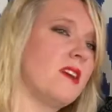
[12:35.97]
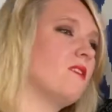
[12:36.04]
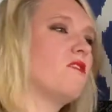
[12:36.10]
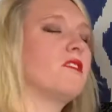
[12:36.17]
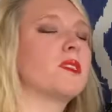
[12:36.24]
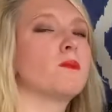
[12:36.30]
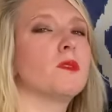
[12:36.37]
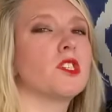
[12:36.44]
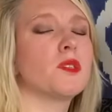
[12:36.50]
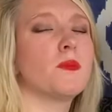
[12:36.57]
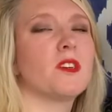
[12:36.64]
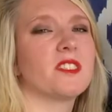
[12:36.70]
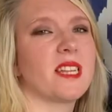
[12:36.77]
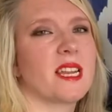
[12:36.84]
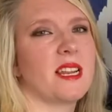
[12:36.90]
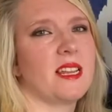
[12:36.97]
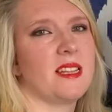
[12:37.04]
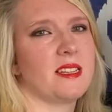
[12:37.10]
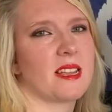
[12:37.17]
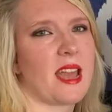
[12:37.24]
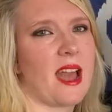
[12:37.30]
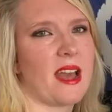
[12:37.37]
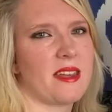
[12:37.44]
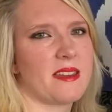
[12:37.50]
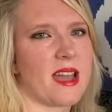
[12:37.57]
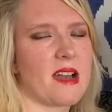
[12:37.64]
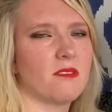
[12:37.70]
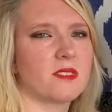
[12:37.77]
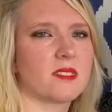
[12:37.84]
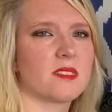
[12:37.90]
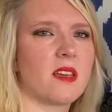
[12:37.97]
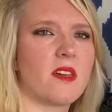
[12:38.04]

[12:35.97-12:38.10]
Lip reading: There is much more detail in your handouts,